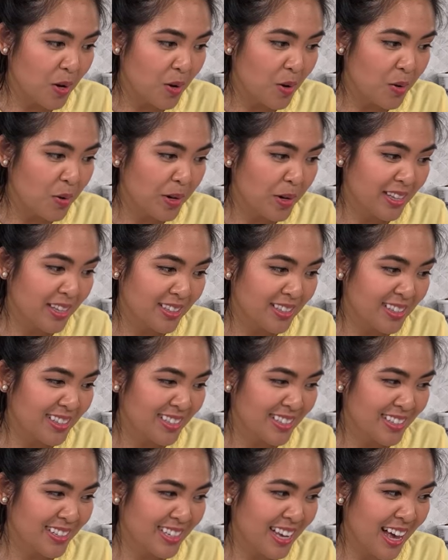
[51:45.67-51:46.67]
always
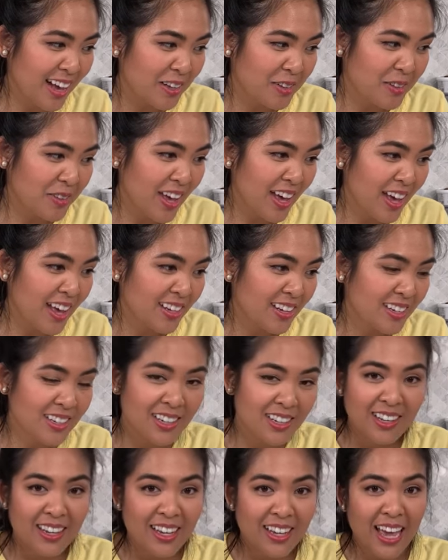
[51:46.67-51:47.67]
tackle that.
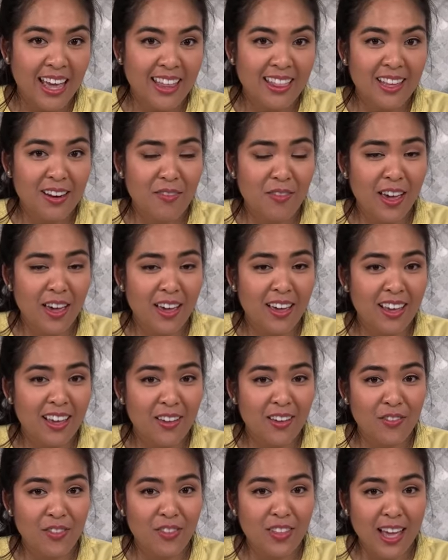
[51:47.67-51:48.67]
And then
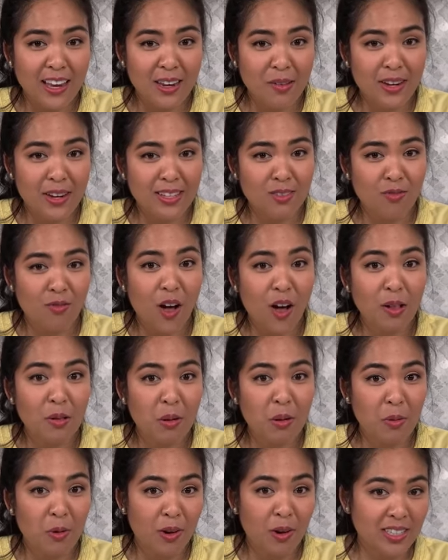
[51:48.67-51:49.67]
if anyone has
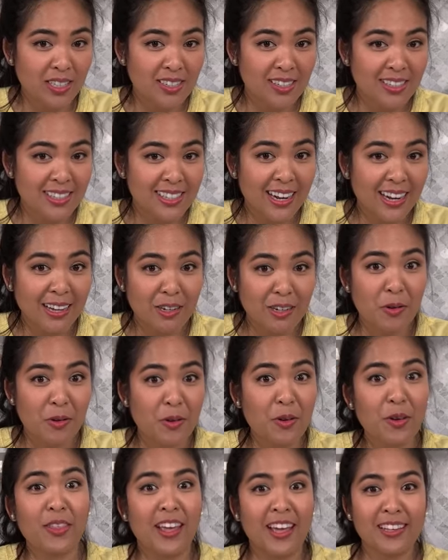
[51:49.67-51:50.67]
follow-up questions that I don't
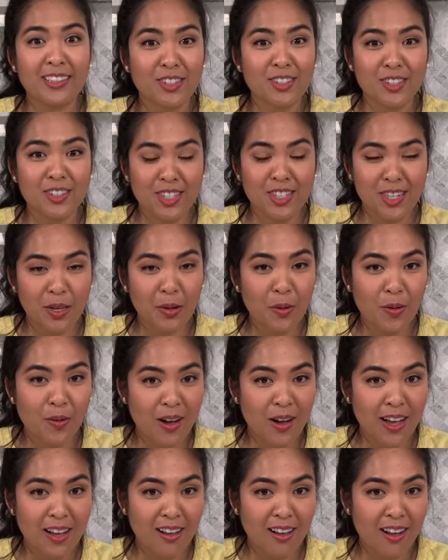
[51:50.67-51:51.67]
know the answers to,
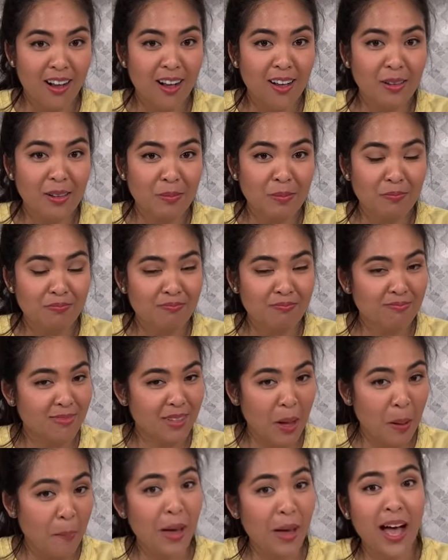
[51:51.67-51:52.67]
I'll
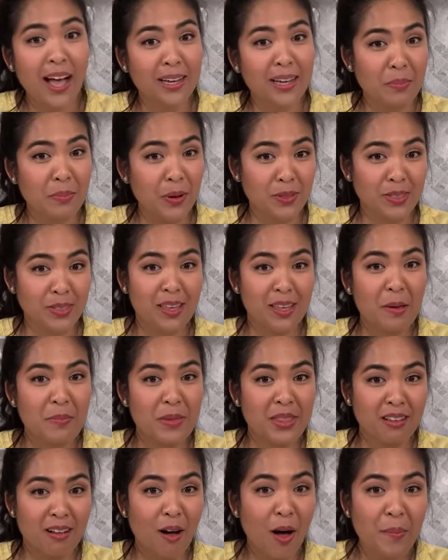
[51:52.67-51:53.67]
come back and post them in
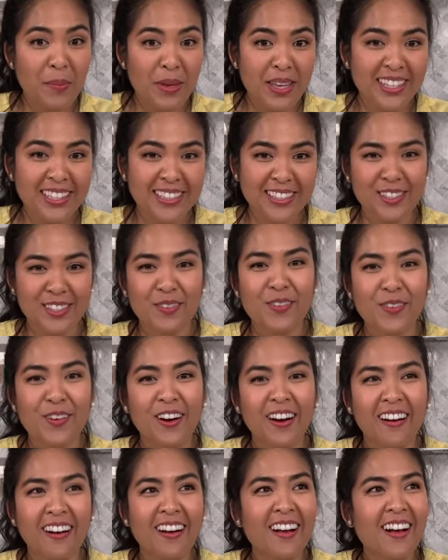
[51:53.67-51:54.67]
the comments
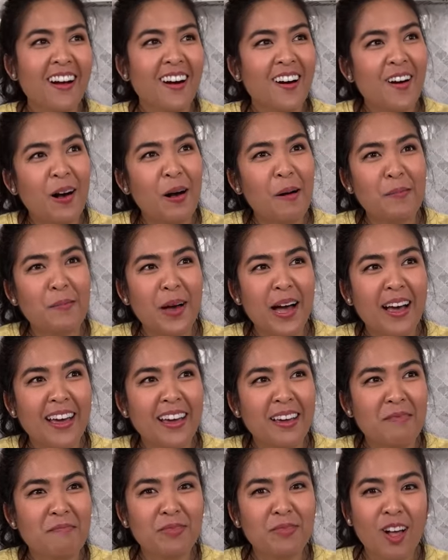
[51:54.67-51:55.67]
or on
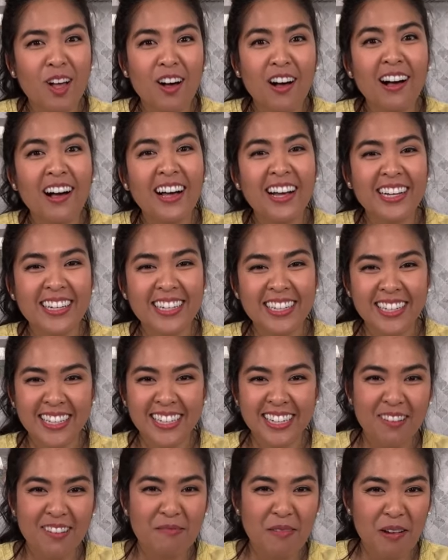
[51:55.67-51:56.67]
my blog,
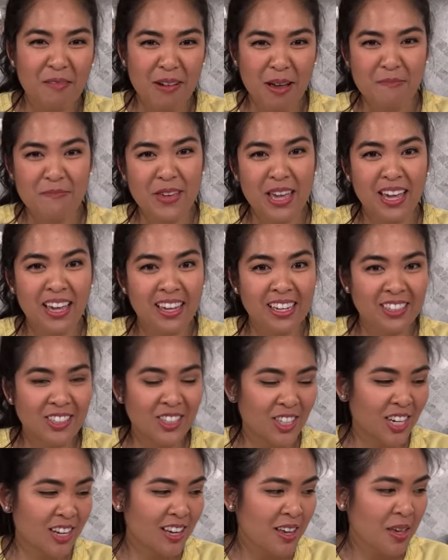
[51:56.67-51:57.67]
my
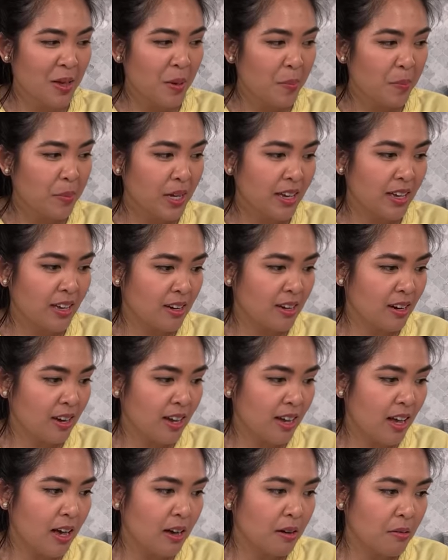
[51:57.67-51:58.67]
webpage. But
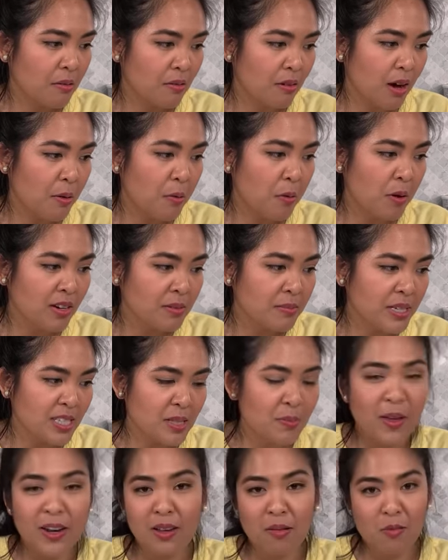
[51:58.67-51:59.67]
I want to be
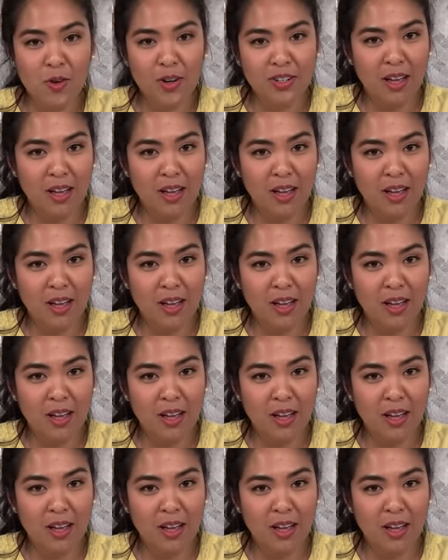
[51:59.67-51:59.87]
spending more